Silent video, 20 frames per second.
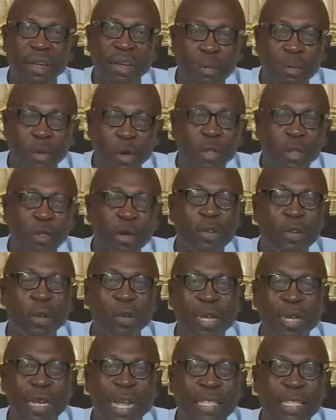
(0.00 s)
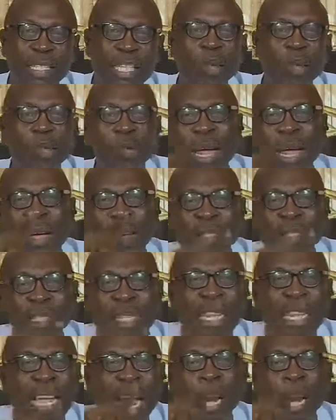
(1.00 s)
because of this COVID 19, you would have
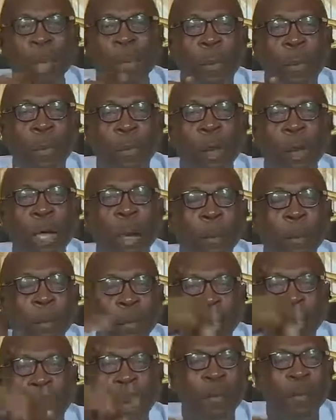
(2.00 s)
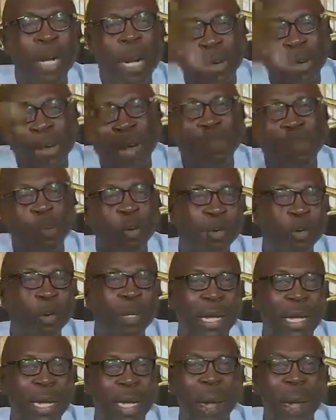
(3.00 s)
seen the kind of people, more people that would have followed me
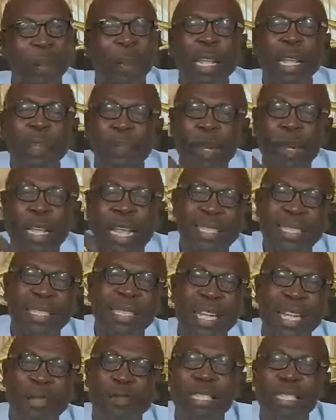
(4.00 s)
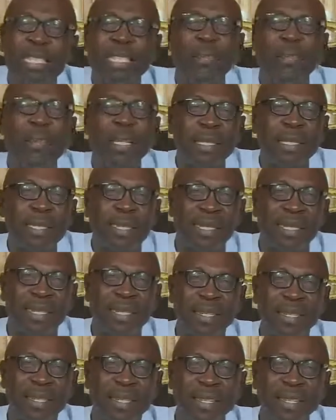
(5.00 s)
there. But even yesterday, it was intimidating.
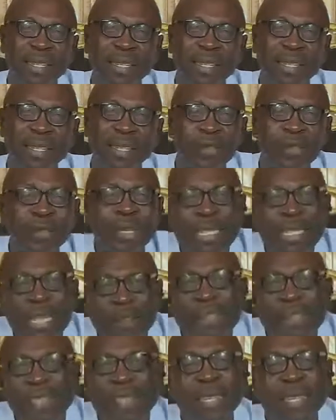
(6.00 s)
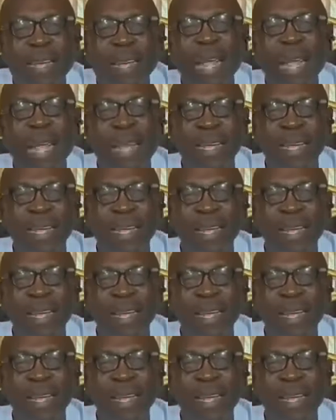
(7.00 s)
So the difference is clear.